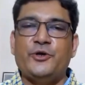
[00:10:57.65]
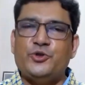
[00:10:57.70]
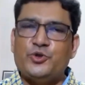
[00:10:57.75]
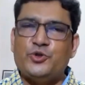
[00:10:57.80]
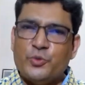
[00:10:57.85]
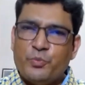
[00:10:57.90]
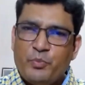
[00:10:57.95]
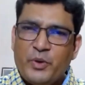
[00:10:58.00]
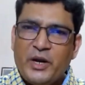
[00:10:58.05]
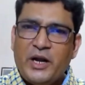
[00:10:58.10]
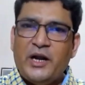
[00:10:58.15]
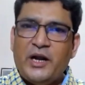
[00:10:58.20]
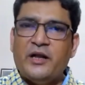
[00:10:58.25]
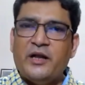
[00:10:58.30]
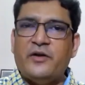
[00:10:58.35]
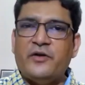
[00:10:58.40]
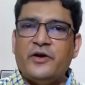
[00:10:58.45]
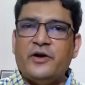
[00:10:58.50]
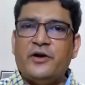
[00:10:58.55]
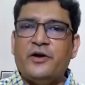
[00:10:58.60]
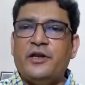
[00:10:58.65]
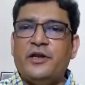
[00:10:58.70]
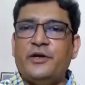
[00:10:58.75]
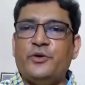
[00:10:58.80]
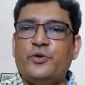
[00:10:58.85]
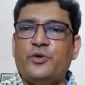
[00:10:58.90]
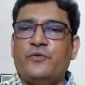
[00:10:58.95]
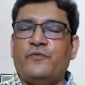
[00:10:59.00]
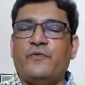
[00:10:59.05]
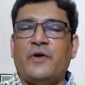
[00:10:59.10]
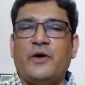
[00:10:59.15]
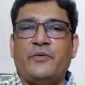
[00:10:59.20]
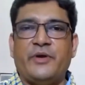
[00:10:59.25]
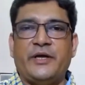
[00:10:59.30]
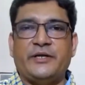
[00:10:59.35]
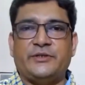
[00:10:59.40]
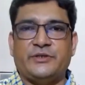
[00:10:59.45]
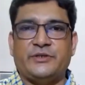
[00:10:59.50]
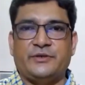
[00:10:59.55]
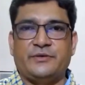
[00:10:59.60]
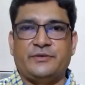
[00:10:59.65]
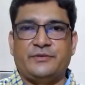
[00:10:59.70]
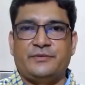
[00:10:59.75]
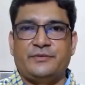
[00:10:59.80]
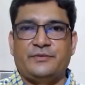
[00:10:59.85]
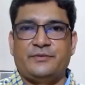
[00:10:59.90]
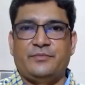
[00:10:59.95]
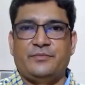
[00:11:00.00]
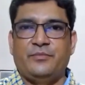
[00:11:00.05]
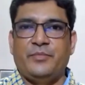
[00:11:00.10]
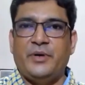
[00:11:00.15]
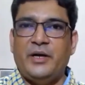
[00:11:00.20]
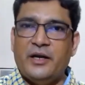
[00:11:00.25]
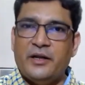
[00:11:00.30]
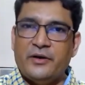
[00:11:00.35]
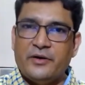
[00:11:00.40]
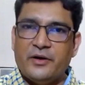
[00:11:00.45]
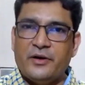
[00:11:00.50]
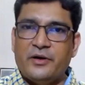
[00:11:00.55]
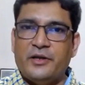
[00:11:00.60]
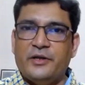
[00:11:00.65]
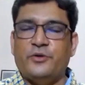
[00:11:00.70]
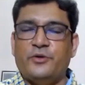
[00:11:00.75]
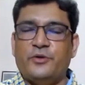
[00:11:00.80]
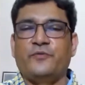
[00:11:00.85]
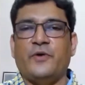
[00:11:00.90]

So build a really good foundation. Build a really good